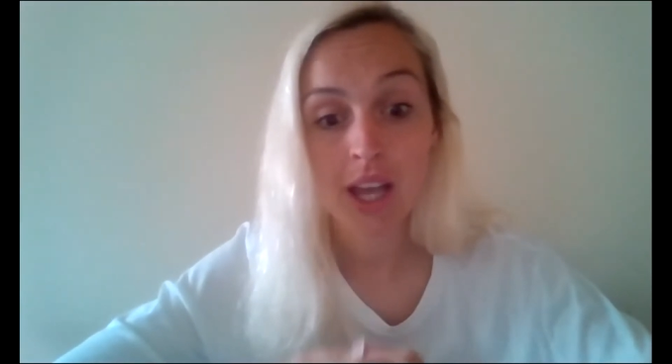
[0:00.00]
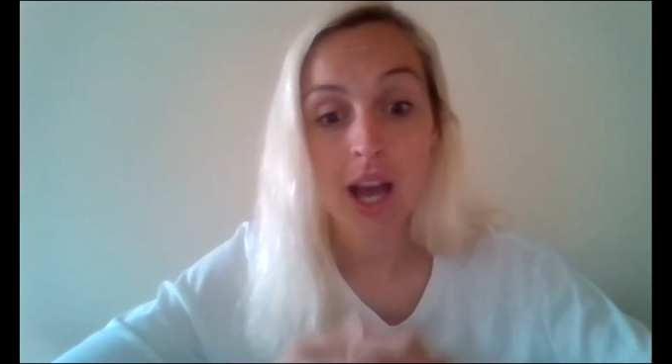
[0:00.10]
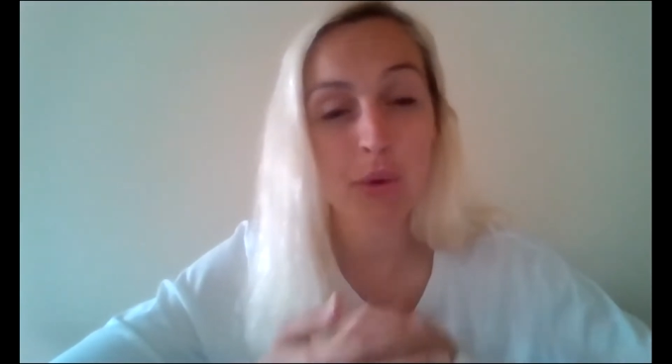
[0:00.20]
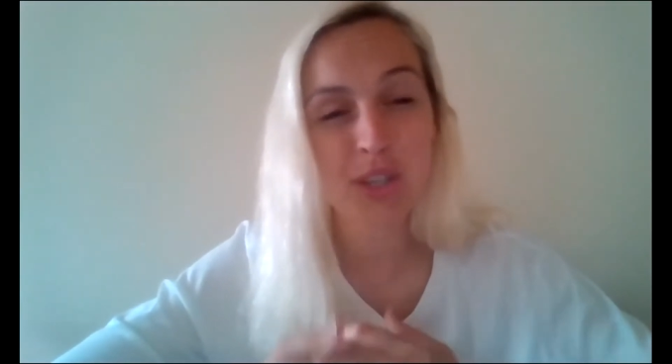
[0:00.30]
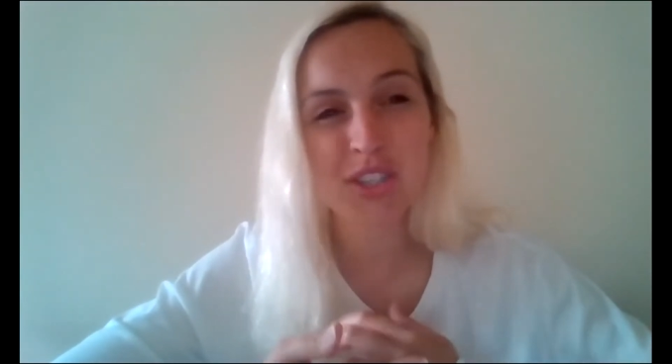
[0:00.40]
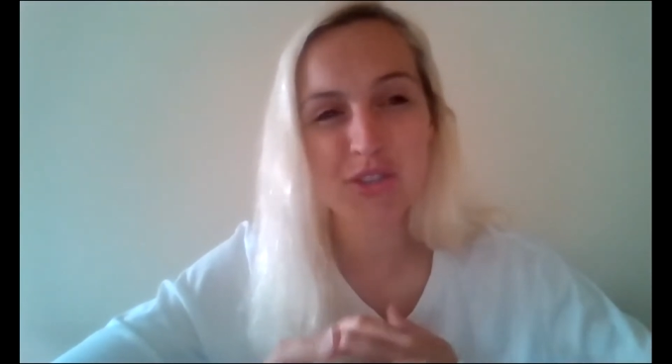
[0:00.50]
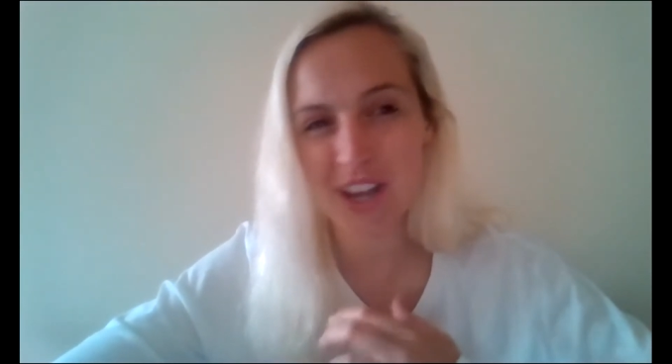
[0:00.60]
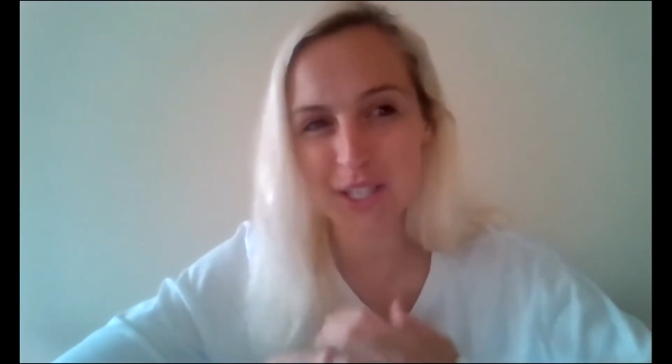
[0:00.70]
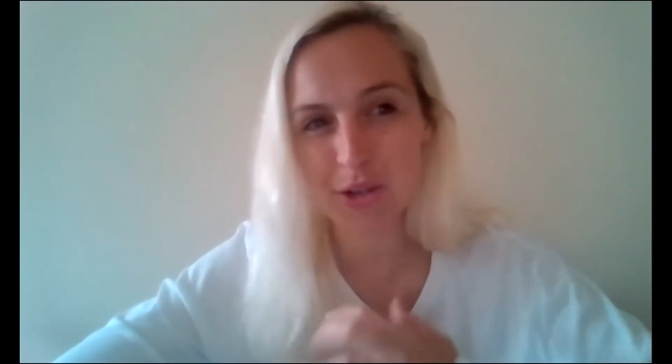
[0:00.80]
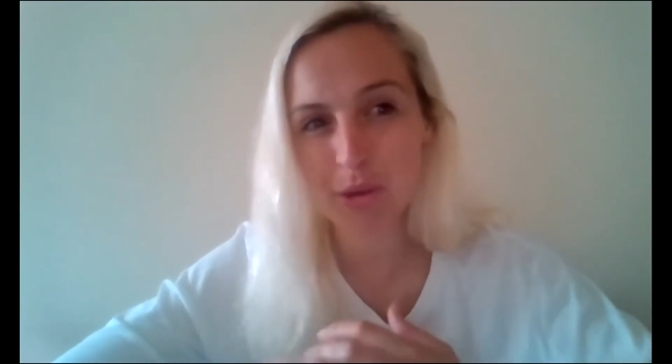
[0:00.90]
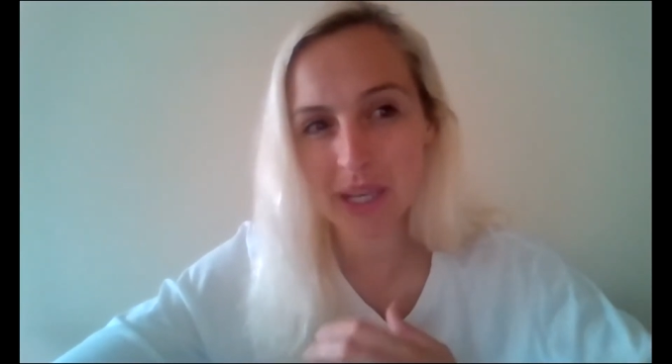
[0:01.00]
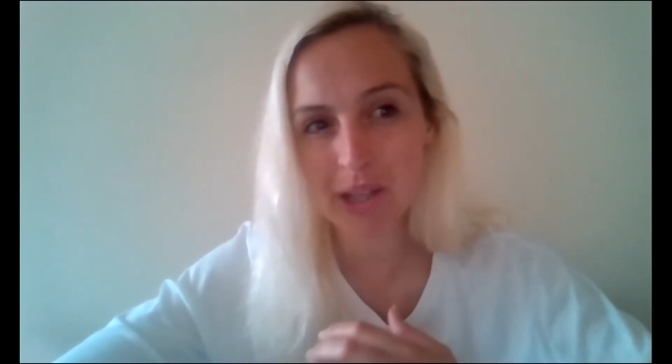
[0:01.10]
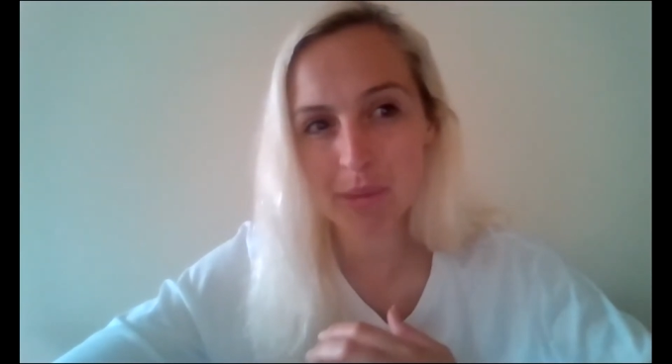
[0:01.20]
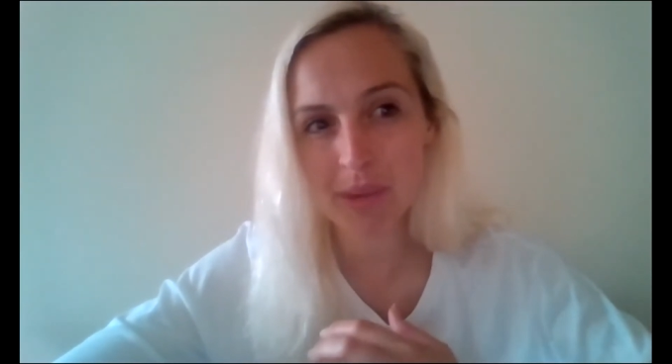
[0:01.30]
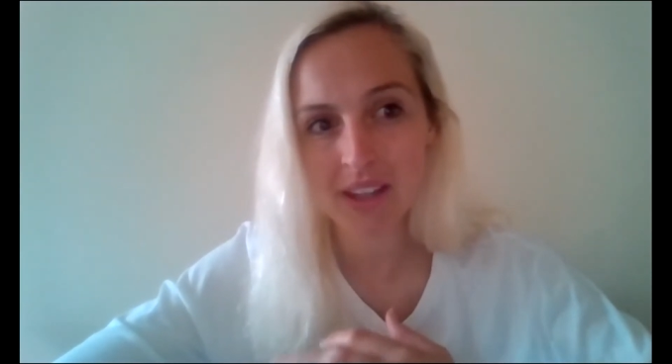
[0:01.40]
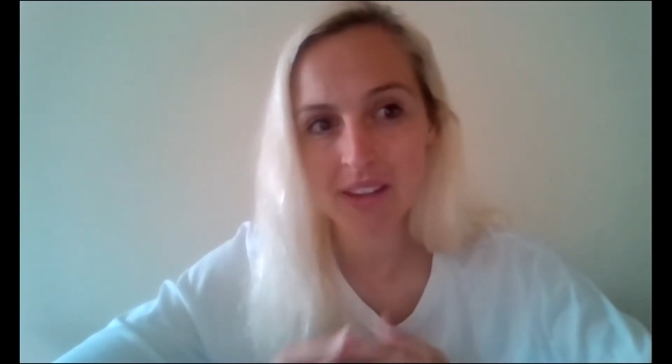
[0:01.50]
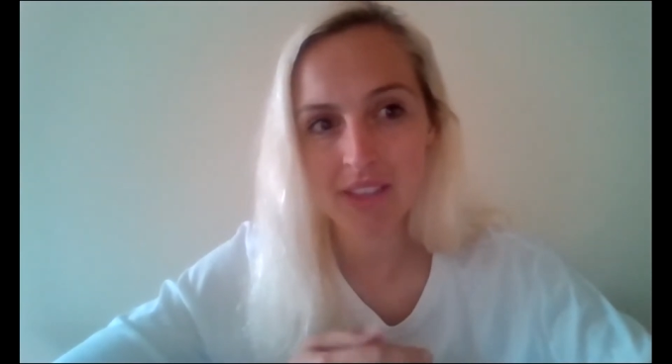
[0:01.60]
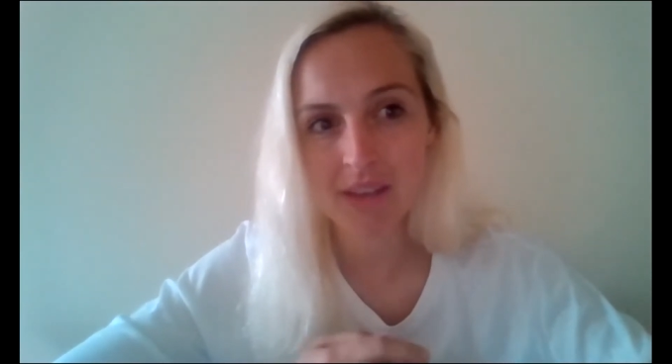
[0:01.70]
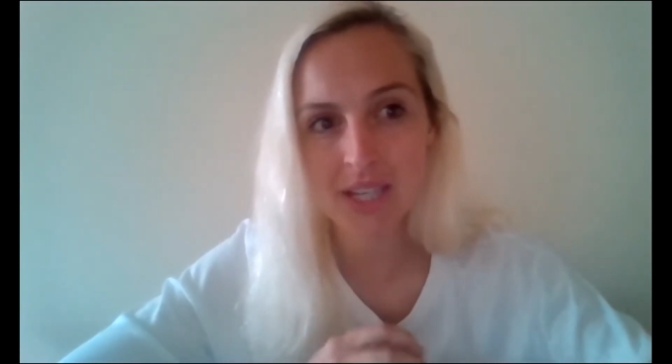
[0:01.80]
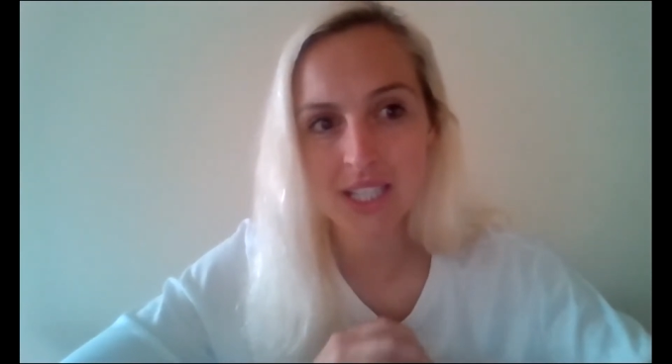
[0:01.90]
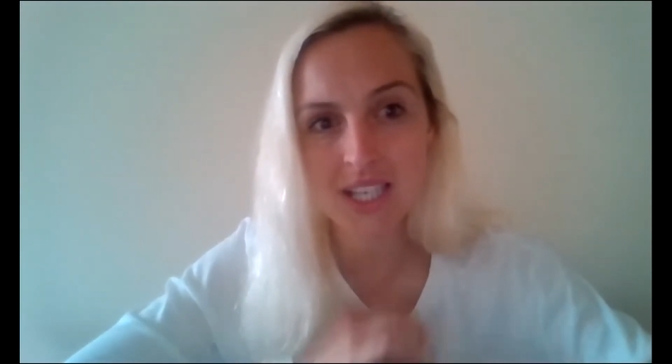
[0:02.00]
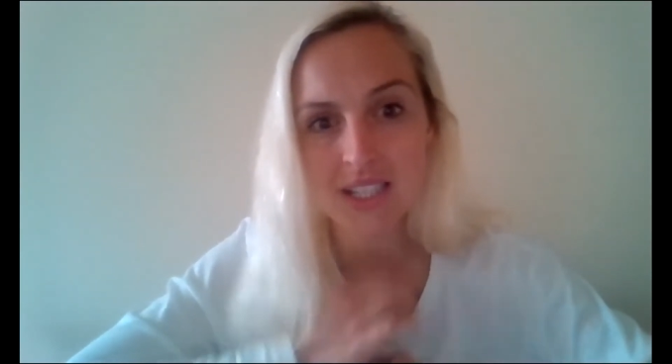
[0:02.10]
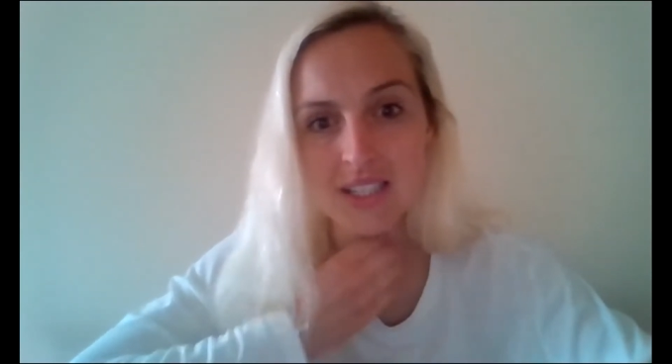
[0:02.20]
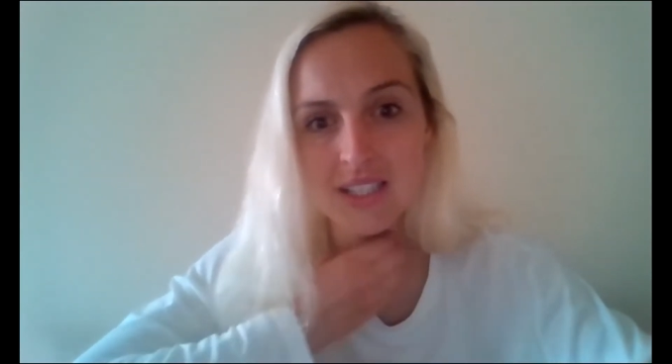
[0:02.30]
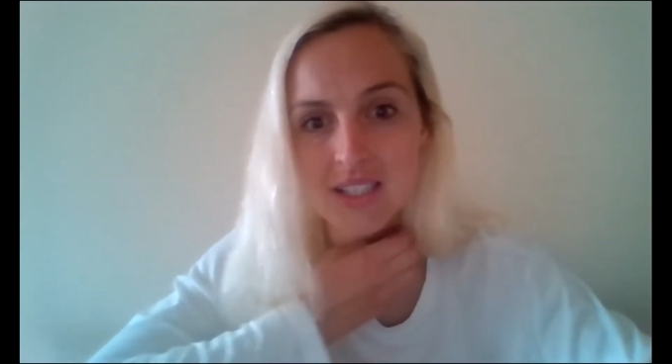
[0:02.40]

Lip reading: how can you dress it up a little bit, if that makes sense.